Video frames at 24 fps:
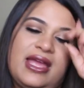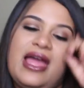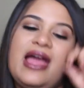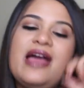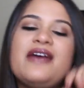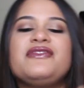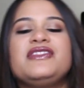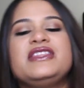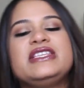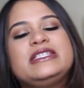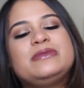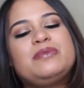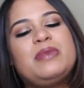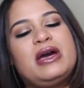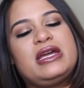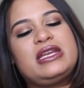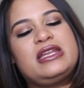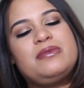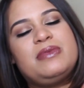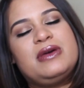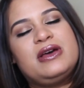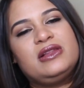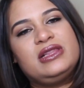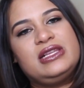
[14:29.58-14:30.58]
I have this
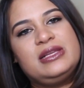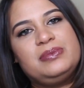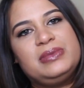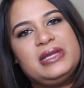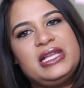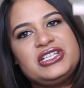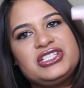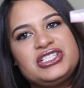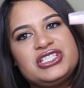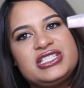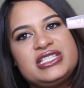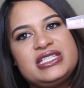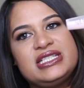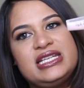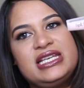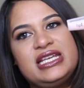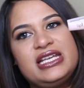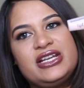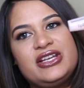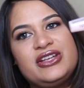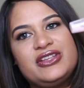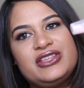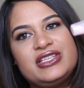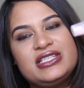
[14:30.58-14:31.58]
Bonnie Bell lip blushes in
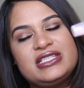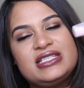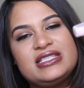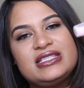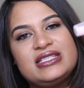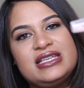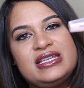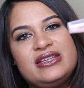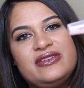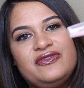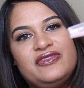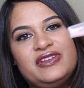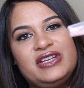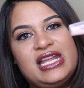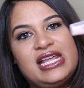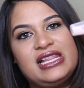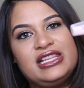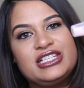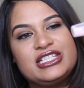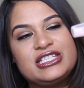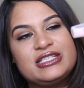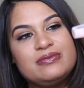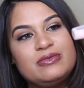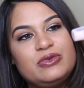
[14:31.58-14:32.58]
here. This is in
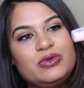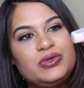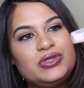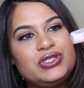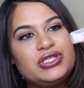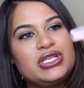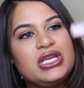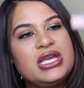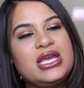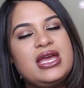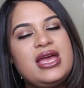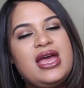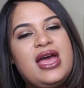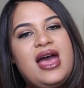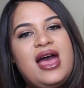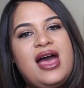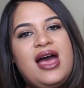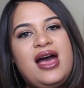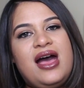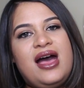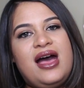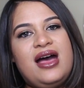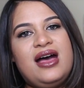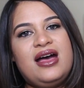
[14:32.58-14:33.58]
Vanilla Smooch.
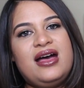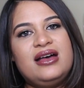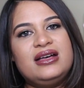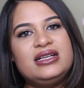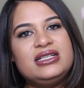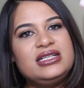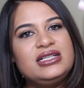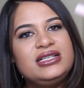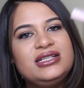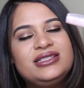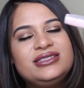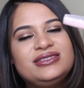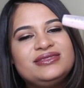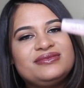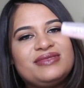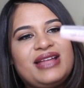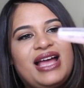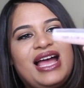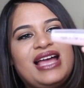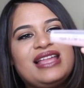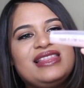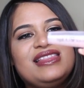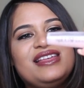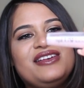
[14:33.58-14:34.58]
Oh,
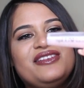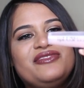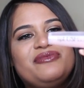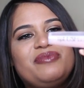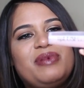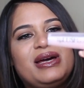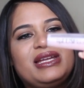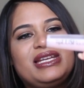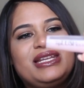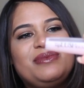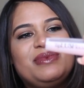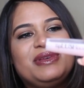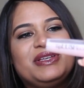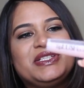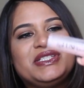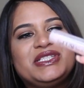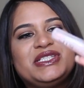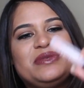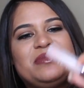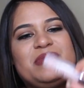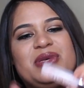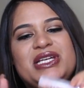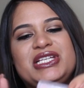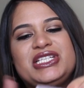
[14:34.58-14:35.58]
I love Bonnie Bell
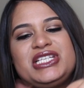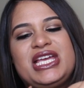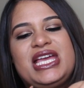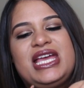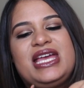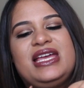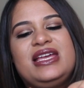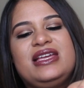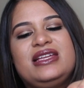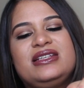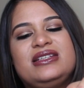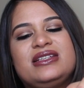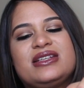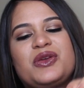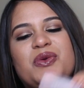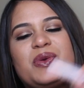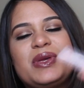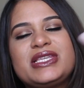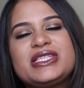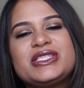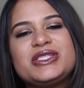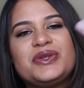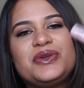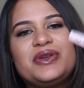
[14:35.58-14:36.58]
so much. And
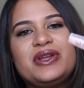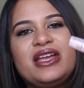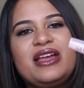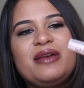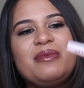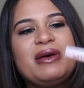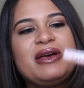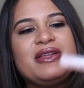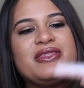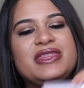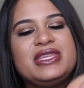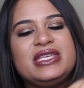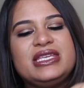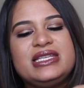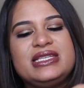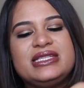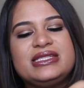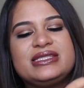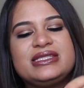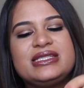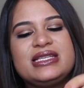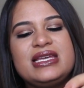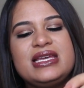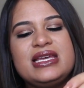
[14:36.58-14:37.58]
quick story about
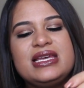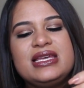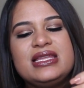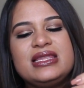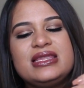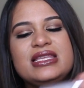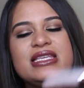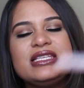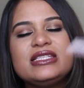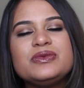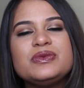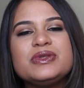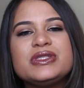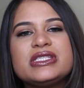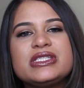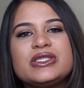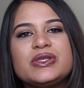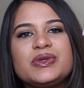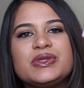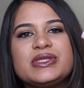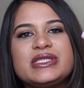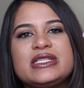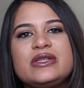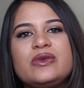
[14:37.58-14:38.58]
this. This was
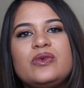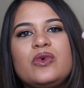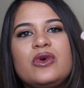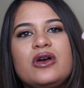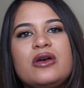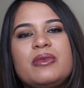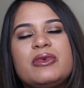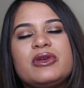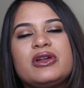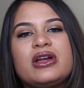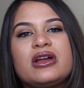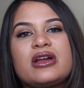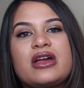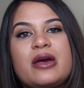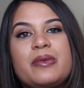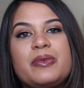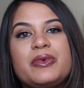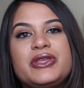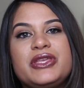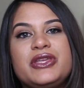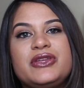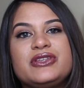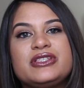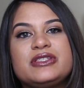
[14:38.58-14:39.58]
sold in Walmart a
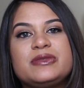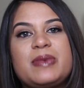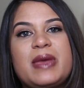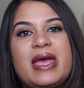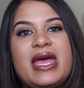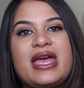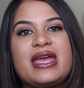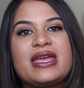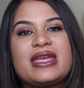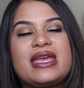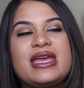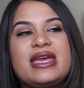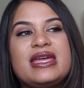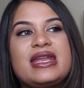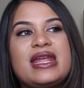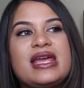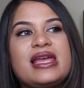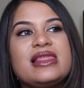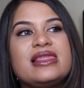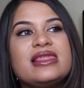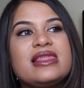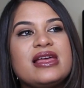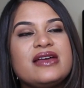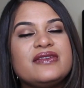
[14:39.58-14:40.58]
couple years back, and
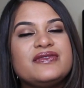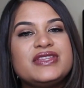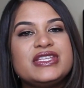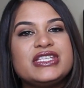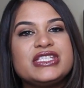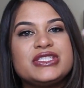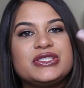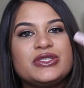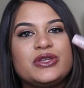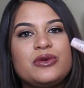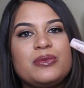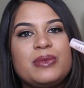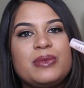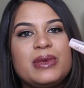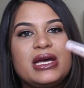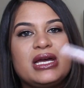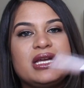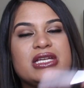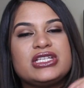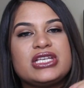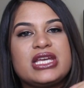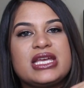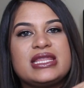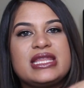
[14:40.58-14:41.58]
I love this so
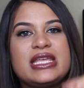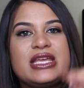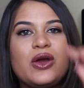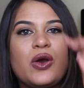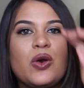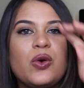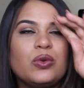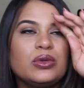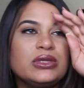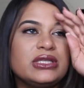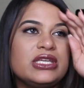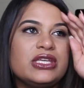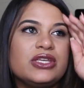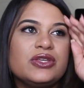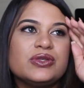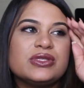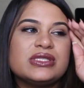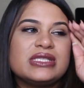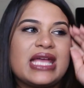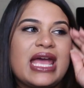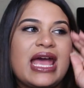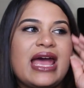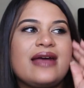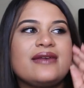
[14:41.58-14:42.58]
much. And they only
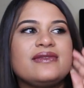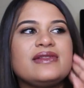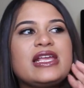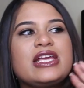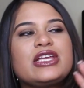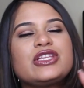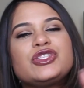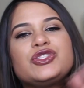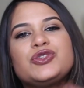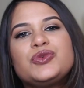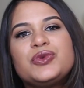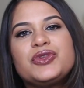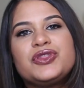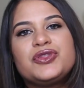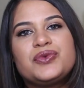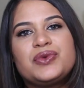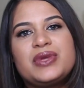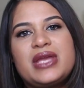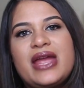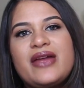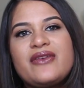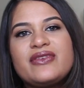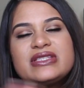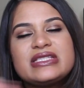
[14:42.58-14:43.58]
used to have like 2 or
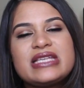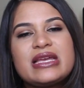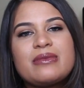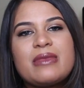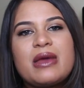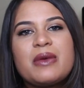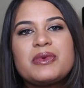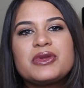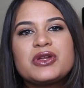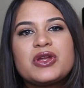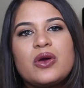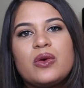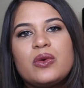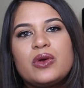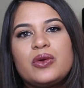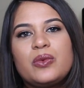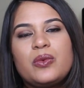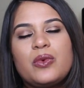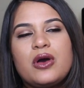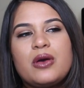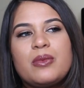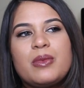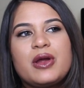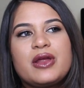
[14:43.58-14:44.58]
3. Every time I would go in
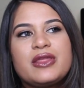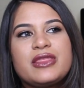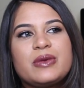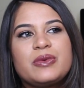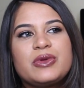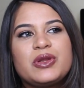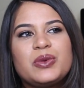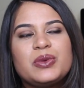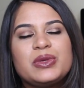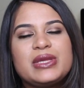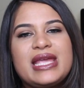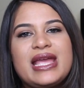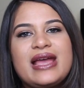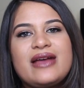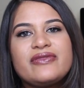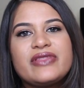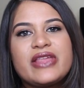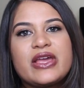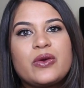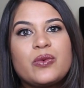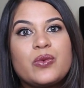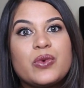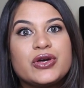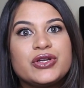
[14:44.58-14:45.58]
Walmart, they would only have
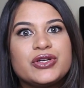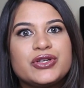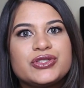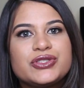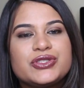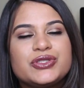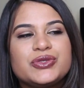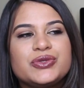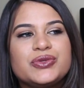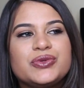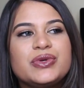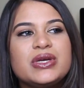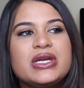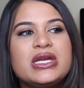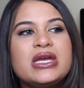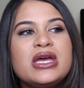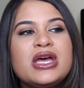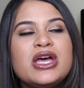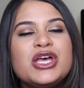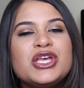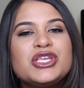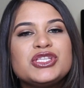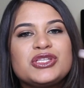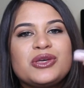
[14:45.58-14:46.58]
like 1 or 2.
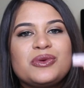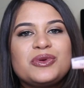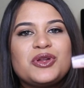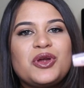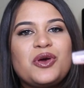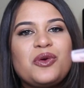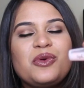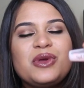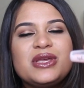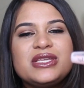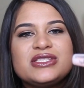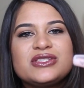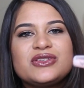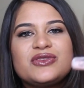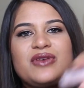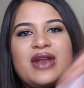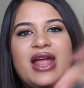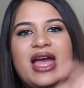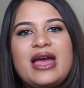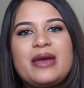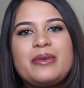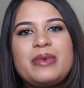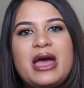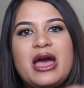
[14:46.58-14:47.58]
So I would always
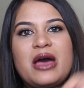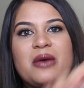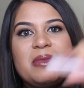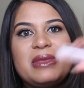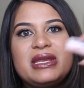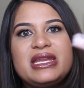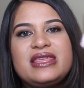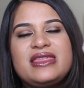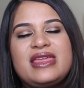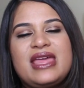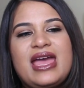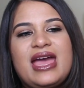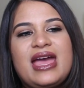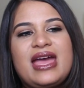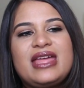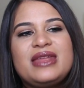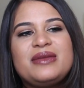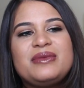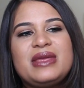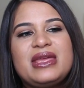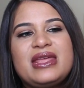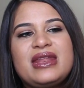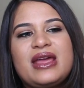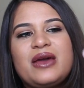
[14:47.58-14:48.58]
grab how many they
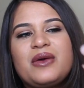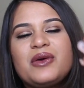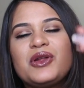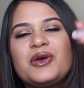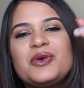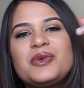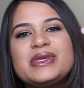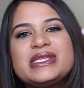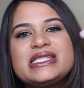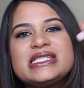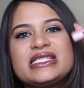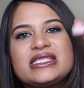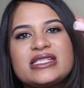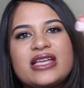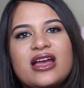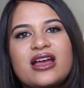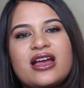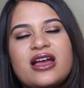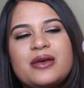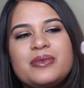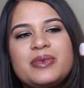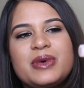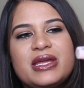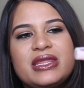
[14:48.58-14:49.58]
had, and I would always
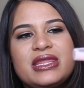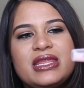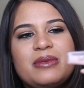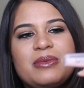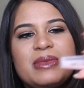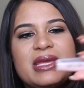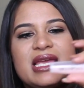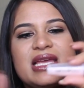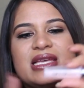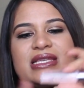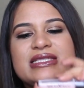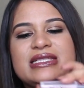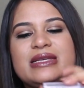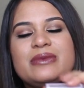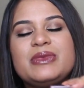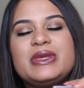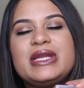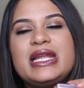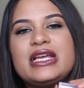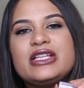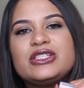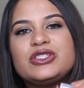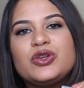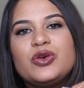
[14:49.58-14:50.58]
stock up on them because
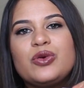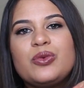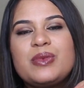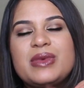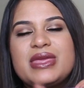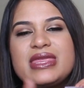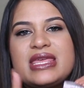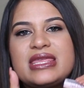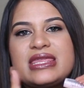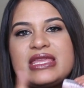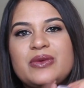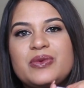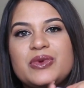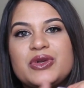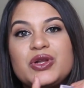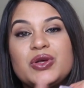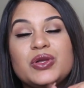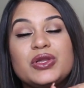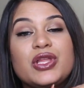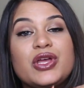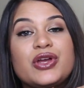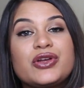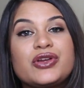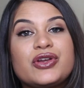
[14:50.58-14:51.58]
someone had told me that they were
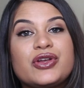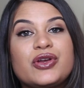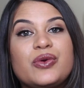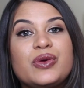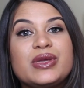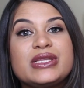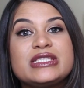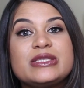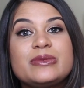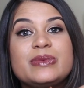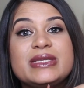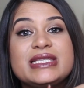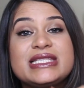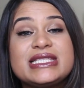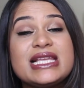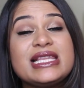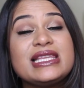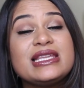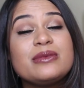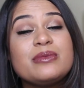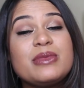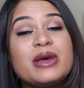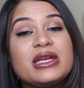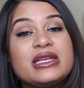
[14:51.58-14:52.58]
no longer going to be
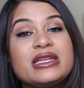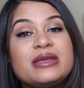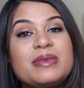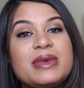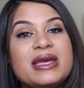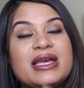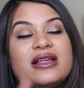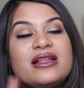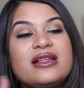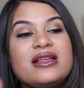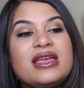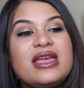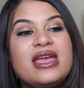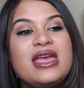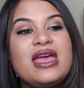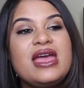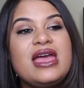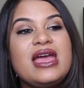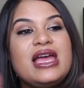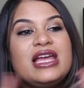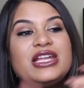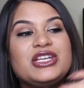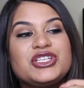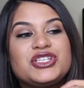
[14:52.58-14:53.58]
selling Bonnie Bell.
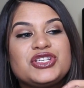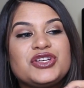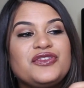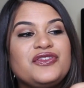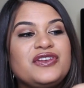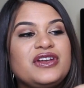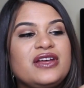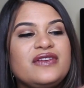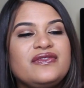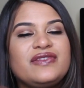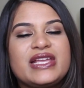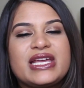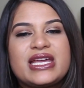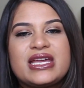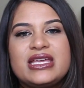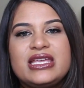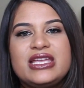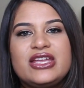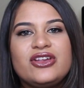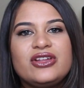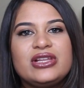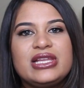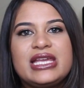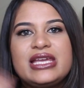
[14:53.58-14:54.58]
And sure enough, like a
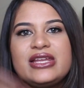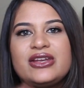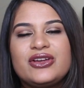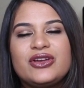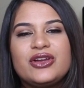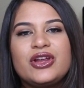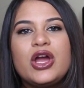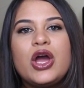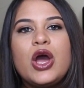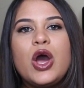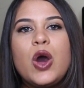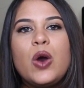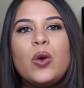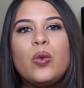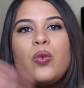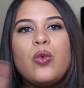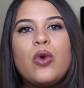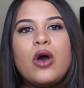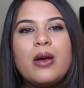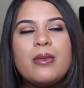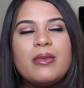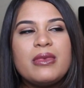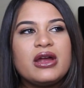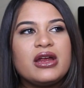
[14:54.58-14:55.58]
year later,
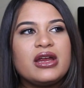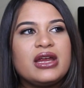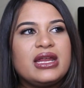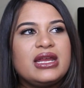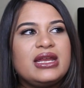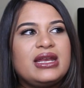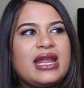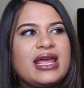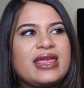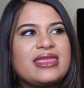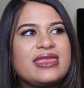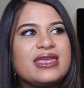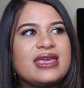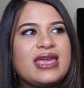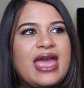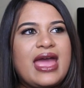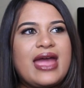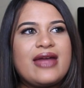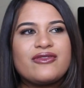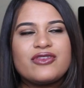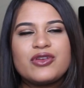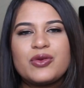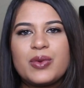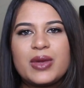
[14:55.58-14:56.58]
Walmart and I think
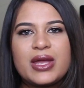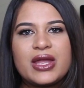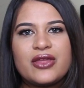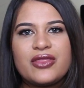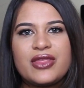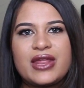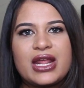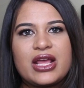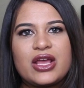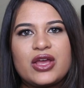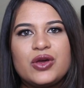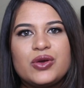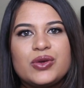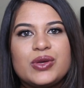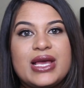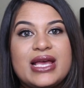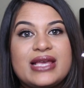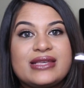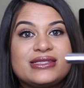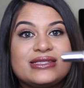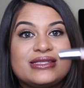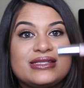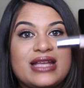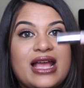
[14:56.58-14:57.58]
everywhere that I go
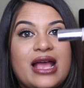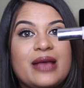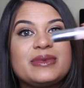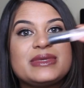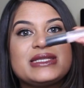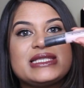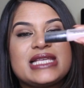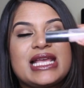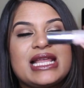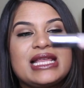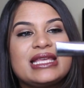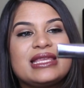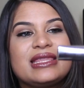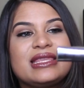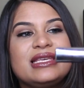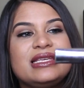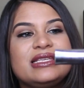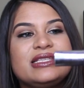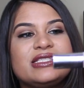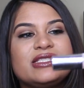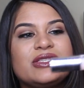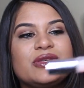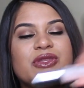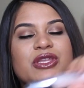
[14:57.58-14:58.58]
has stopped selling
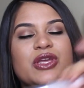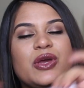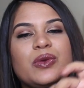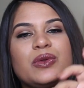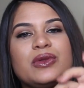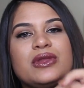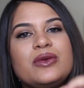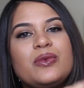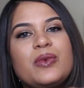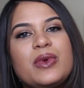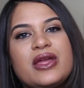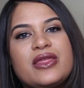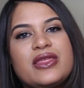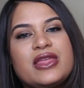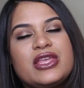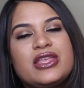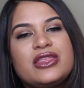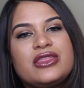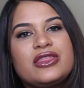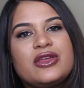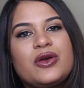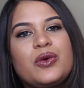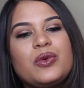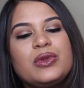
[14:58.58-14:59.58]
this. So the
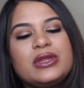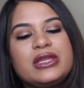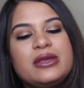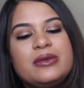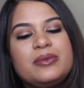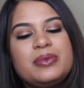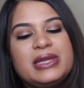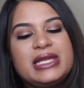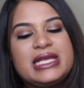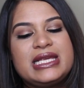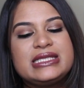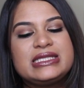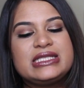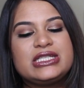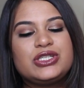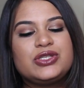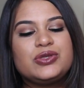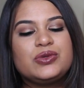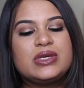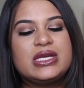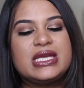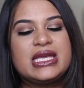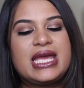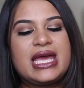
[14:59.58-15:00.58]
only place
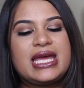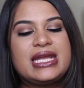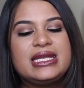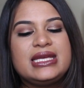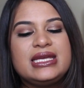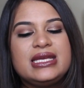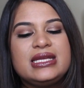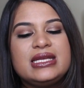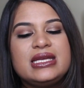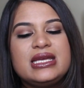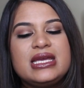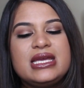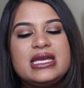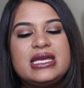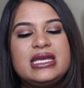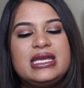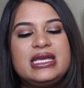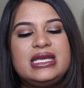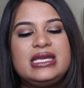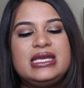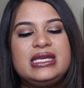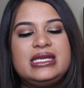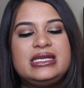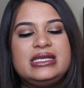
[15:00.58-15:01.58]
that you can get it
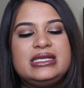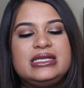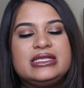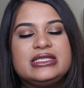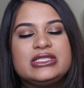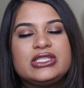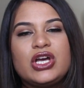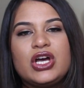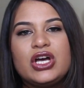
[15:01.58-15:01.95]
is